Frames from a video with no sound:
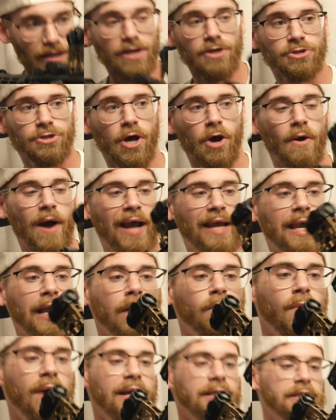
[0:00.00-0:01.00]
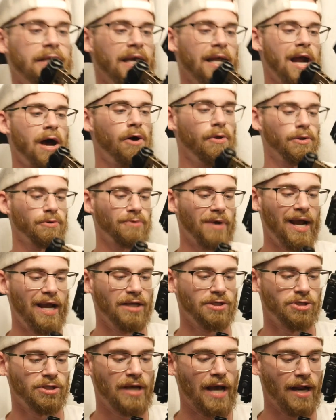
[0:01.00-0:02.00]
So I can't wait to get out on the
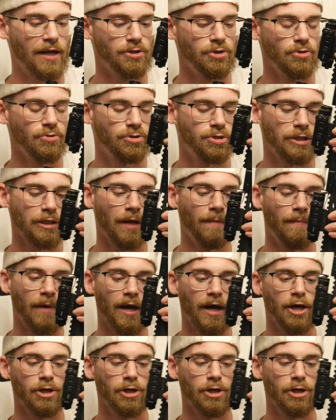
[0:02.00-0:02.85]
range and kind of do some